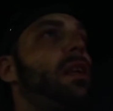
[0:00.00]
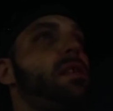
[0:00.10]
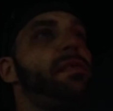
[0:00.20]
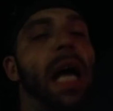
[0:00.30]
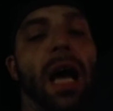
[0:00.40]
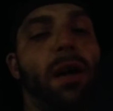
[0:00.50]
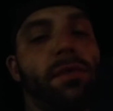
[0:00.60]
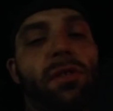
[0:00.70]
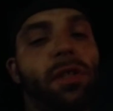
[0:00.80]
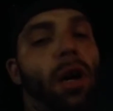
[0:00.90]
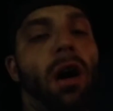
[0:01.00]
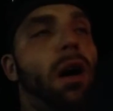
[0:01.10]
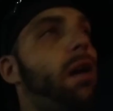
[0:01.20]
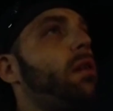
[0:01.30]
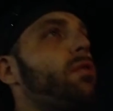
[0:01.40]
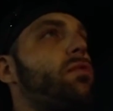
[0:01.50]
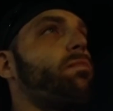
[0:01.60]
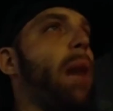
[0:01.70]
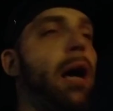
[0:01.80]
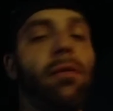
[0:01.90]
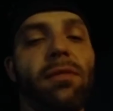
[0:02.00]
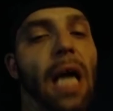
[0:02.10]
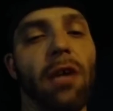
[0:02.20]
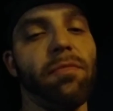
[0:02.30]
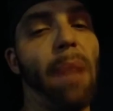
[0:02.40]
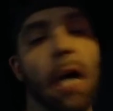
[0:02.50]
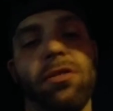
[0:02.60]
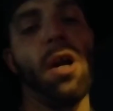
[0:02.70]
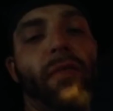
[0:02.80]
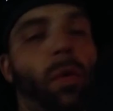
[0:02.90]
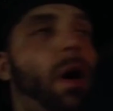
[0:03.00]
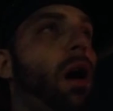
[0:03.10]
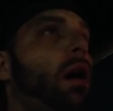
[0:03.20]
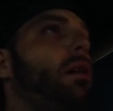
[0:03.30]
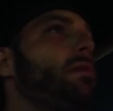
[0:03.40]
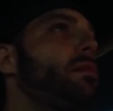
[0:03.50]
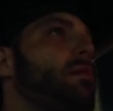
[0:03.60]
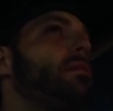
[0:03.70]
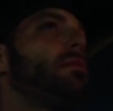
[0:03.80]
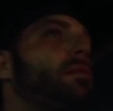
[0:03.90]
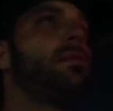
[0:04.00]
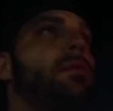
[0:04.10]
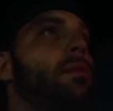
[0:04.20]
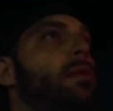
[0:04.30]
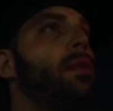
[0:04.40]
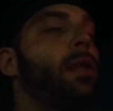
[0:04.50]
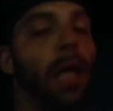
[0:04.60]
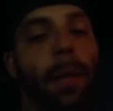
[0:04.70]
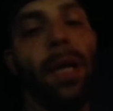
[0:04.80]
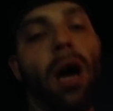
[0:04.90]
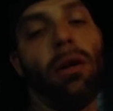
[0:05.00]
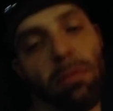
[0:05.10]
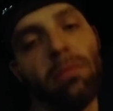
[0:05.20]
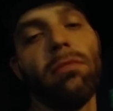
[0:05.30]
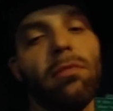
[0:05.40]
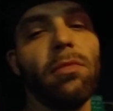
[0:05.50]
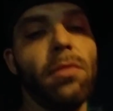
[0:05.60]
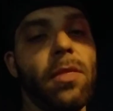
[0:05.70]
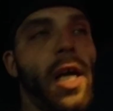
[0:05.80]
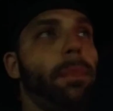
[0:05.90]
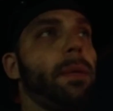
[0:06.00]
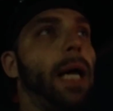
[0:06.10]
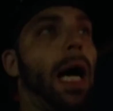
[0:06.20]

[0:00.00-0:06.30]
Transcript: to the sounds and. your car, bounce, sound bouncing off the walls. Let me know. Hit up in the